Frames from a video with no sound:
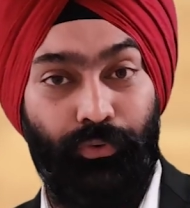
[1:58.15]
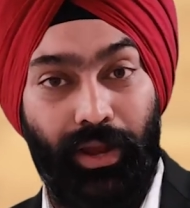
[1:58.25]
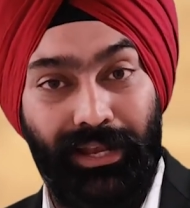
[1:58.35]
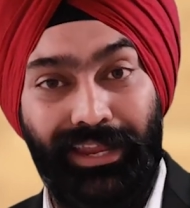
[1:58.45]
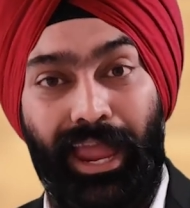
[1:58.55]

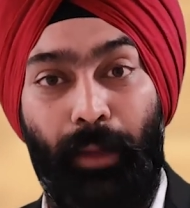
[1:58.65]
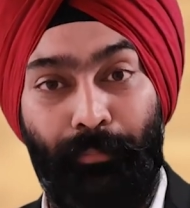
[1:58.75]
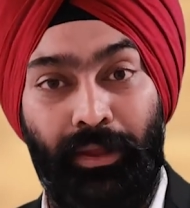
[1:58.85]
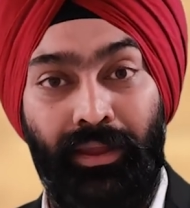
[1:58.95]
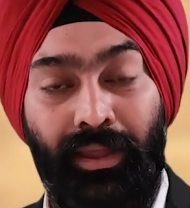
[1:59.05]
really
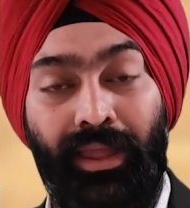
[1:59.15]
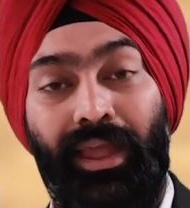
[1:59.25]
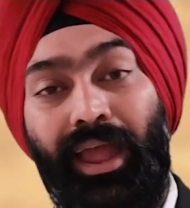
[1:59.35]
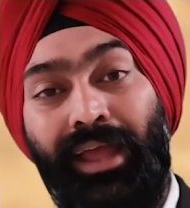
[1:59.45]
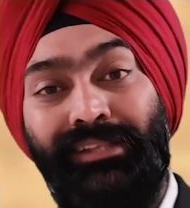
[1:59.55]
happy
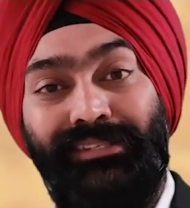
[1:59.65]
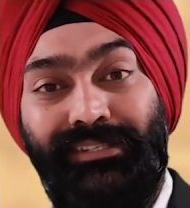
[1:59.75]
and